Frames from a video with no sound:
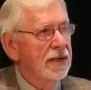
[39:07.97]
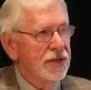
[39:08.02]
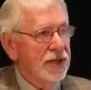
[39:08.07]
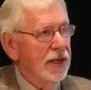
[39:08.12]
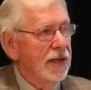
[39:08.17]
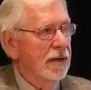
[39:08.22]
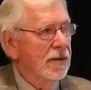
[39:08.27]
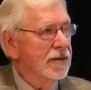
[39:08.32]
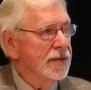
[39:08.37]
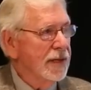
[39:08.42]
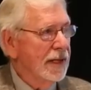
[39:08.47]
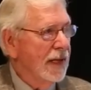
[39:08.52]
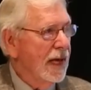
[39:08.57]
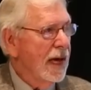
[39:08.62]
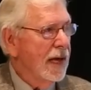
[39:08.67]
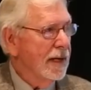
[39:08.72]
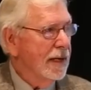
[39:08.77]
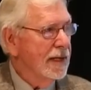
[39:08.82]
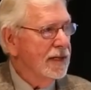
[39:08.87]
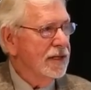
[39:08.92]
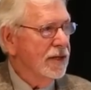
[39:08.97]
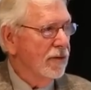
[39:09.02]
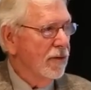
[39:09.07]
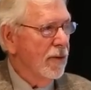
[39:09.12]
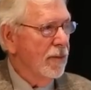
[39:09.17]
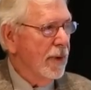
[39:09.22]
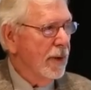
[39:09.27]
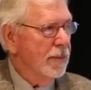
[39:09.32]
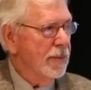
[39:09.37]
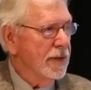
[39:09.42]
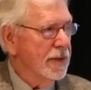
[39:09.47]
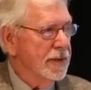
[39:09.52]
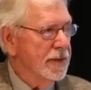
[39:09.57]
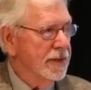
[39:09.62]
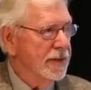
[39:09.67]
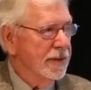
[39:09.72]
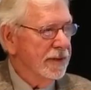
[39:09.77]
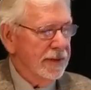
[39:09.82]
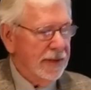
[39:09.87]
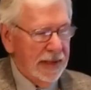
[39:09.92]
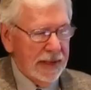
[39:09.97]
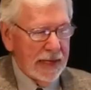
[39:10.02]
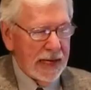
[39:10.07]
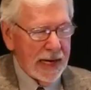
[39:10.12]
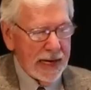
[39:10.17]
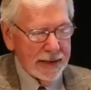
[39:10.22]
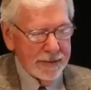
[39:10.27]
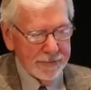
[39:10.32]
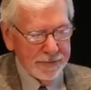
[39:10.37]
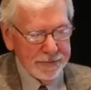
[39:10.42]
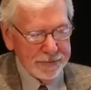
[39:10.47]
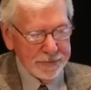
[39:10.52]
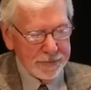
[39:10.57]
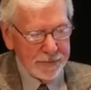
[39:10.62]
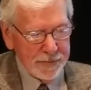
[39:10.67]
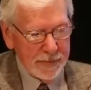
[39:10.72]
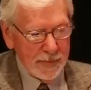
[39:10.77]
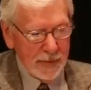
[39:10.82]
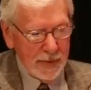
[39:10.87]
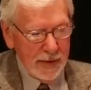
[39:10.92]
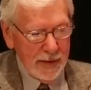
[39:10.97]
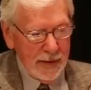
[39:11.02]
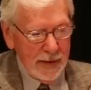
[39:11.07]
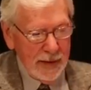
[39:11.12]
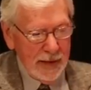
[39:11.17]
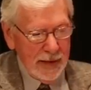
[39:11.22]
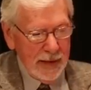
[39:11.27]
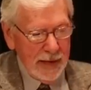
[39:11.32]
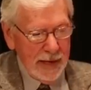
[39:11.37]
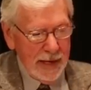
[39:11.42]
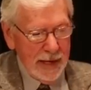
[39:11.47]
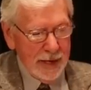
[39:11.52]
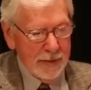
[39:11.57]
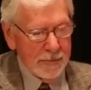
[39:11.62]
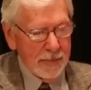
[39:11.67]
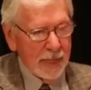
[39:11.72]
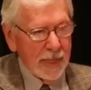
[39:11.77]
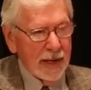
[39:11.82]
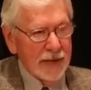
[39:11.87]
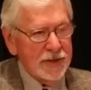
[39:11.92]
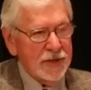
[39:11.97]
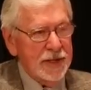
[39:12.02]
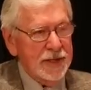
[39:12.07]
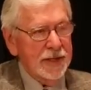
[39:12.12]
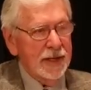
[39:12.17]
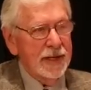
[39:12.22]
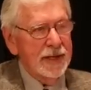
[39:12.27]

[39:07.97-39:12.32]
she knows a lot and she remembers a lot. Um, now she's